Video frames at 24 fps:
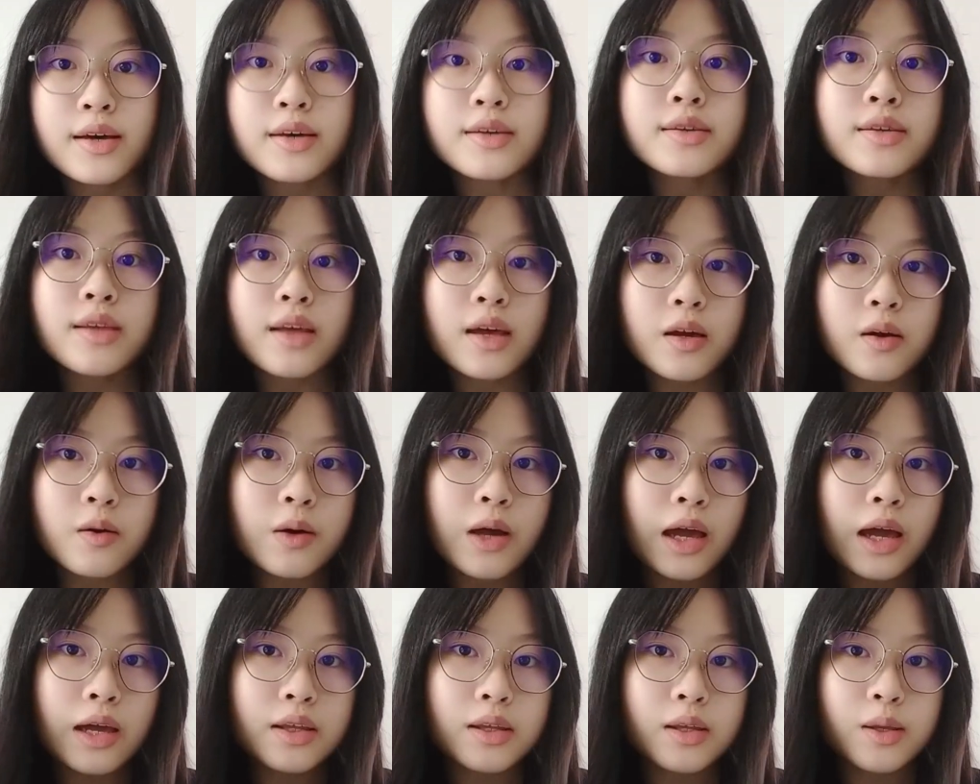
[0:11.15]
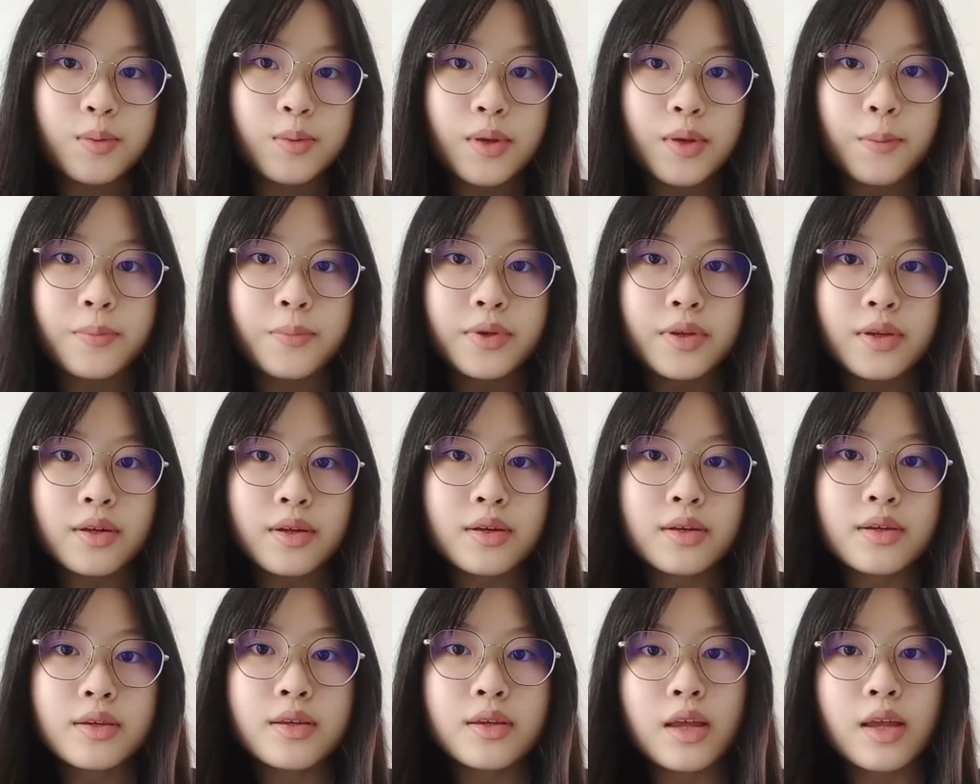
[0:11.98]
a psychoactive
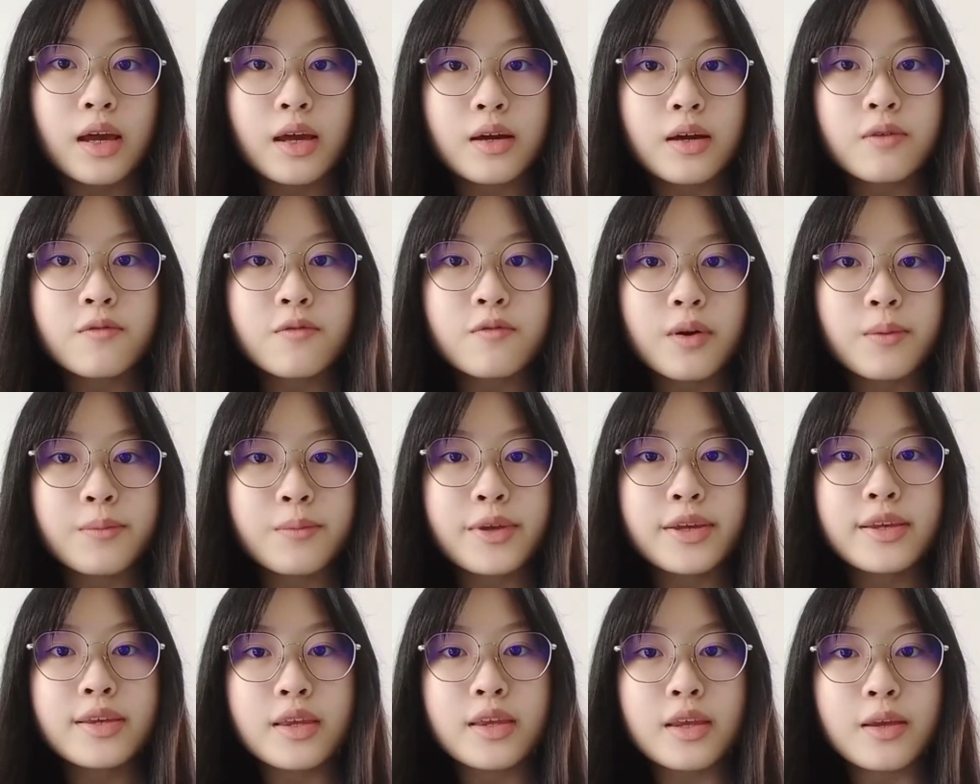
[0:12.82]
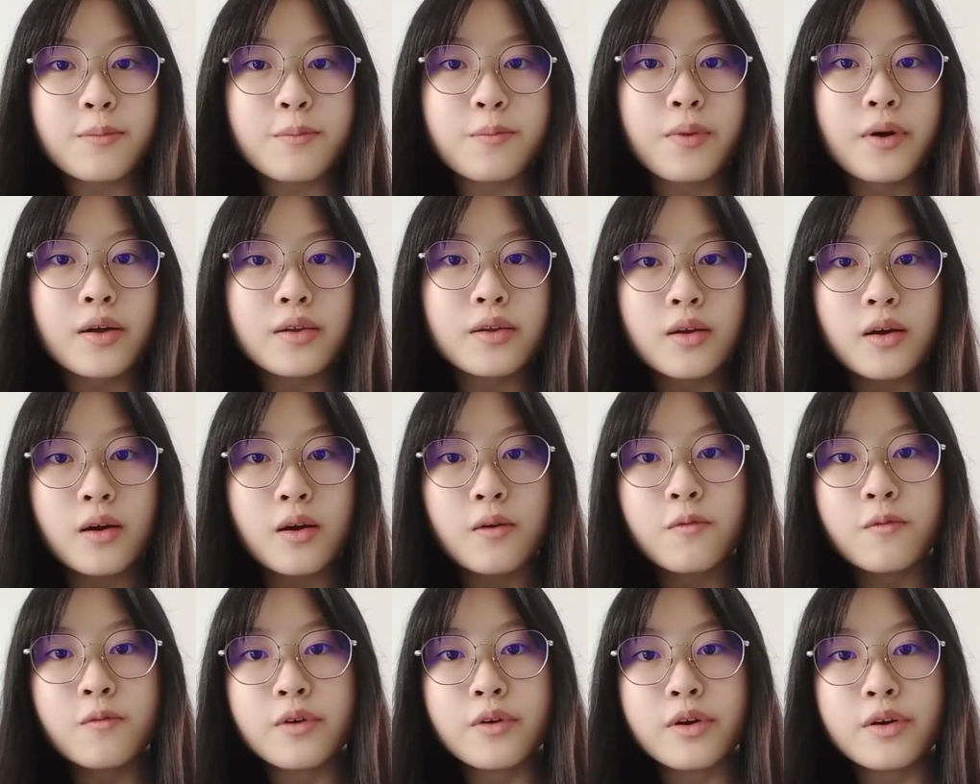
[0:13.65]
substance taken from the seed pod
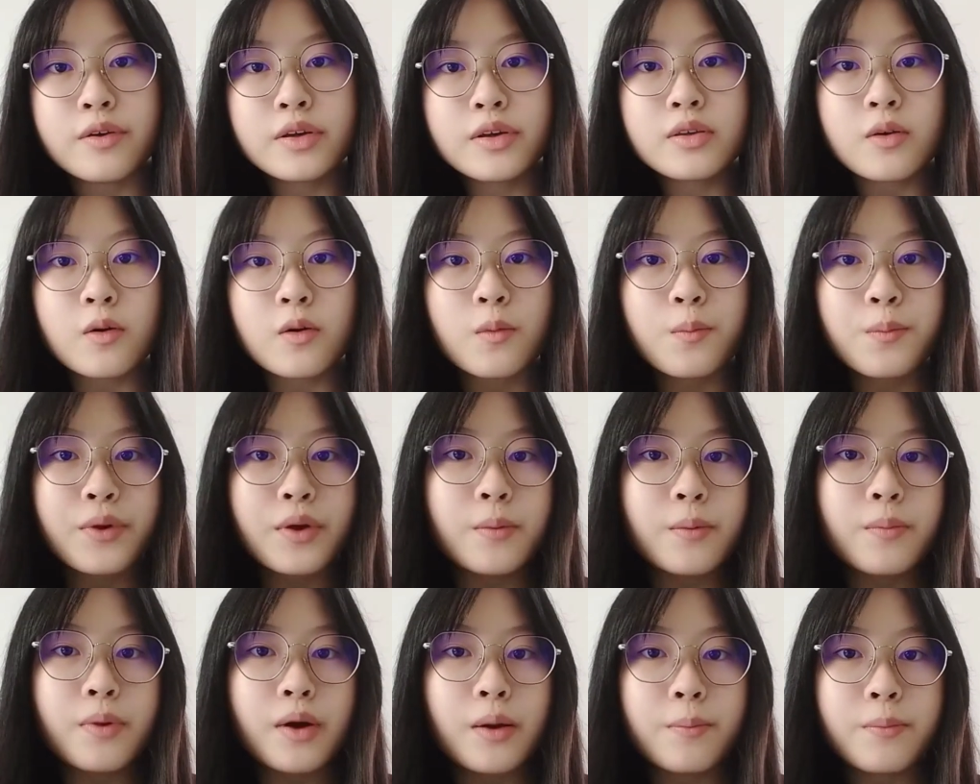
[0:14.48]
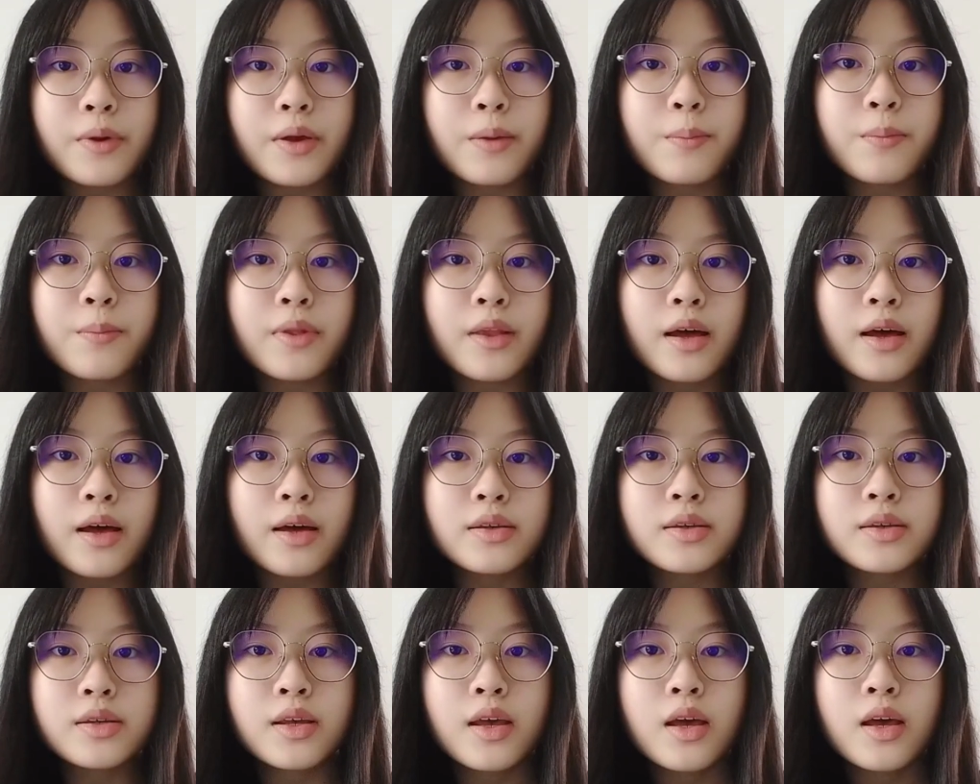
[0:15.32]
of various opium poppy
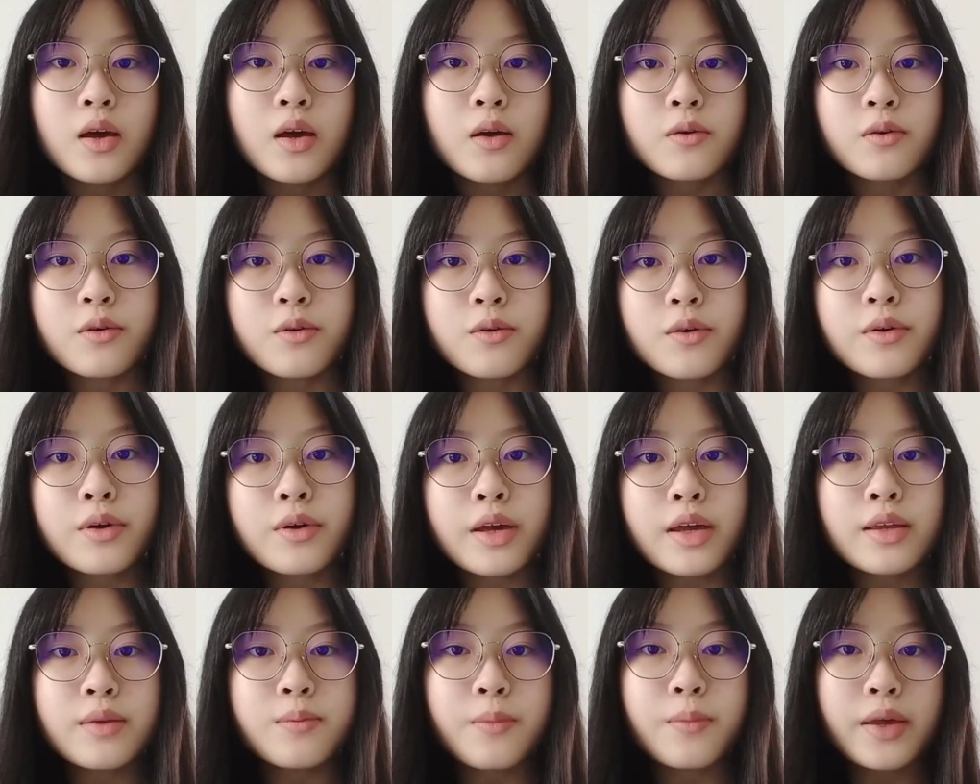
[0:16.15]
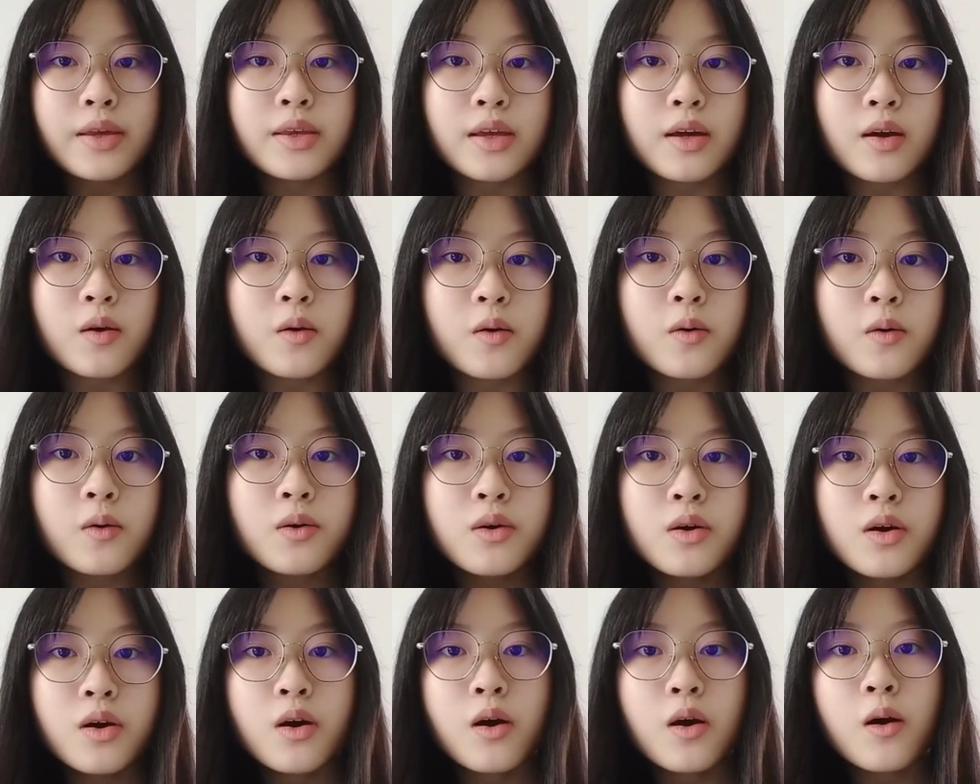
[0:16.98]
plants grown in
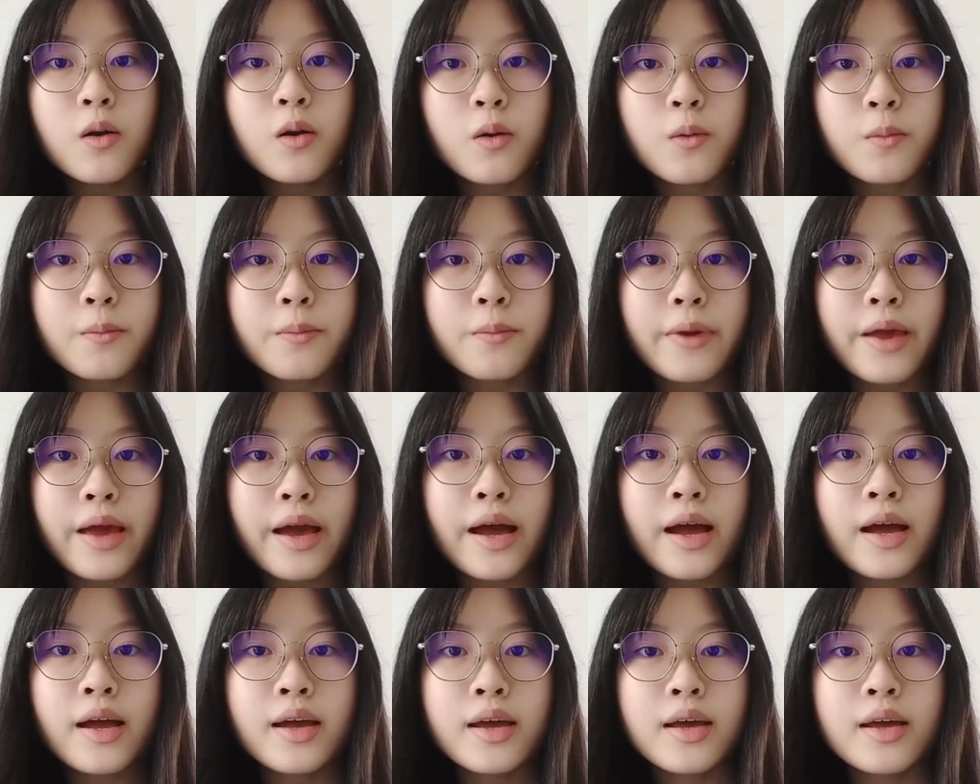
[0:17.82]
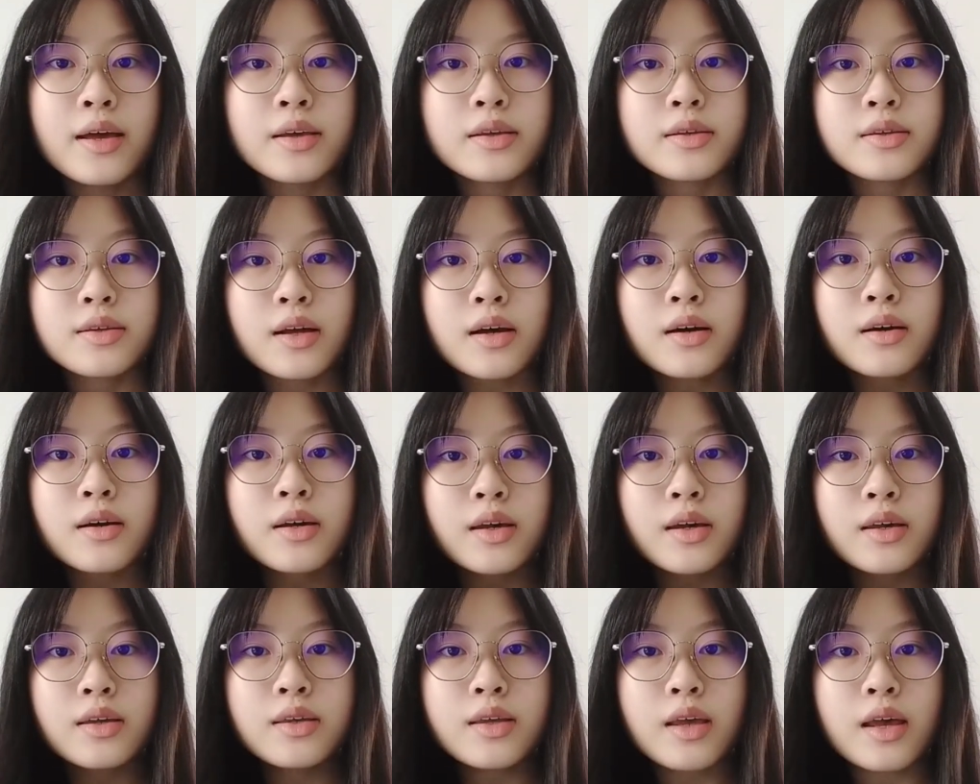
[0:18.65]
Mexico, Colombia,
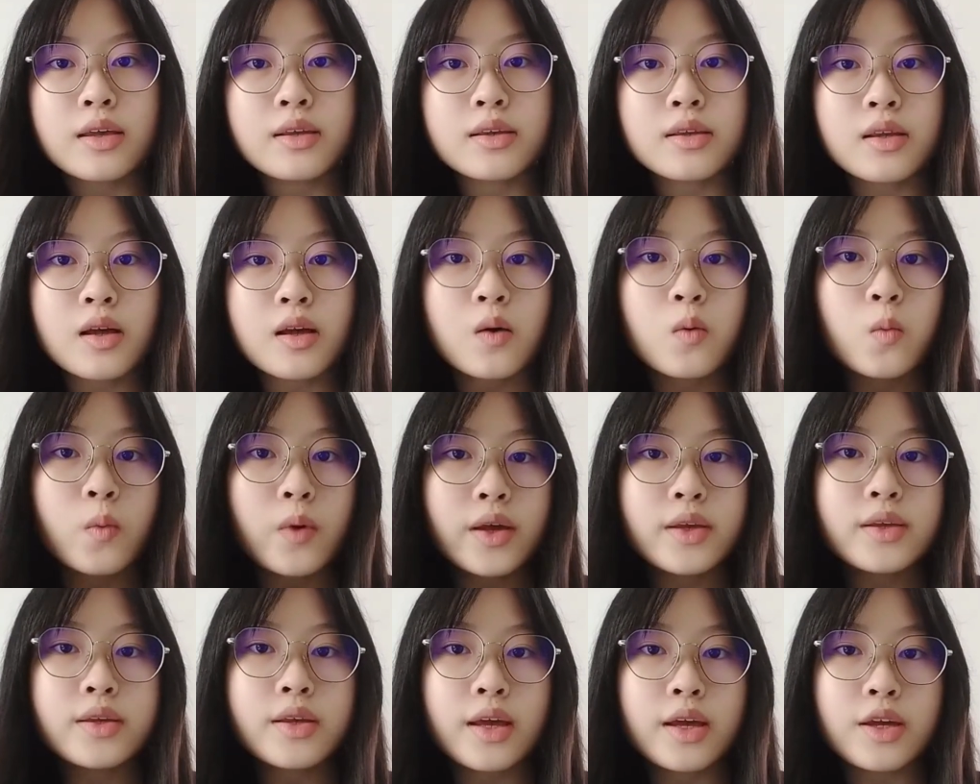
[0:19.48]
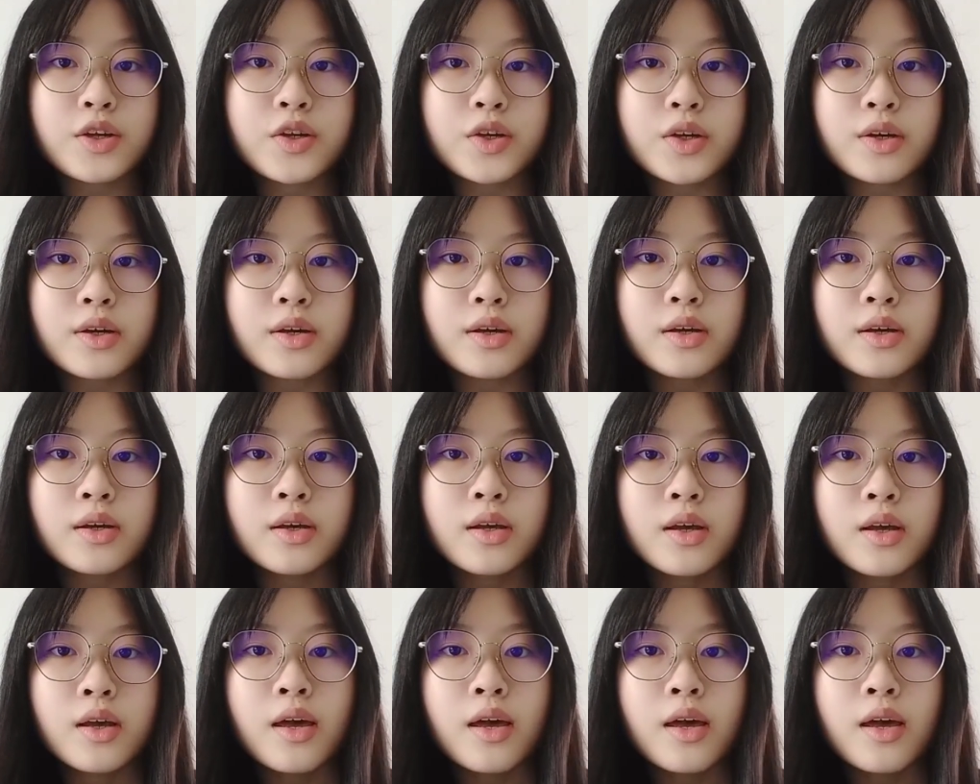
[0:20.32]
Southeast and Southwest Asia.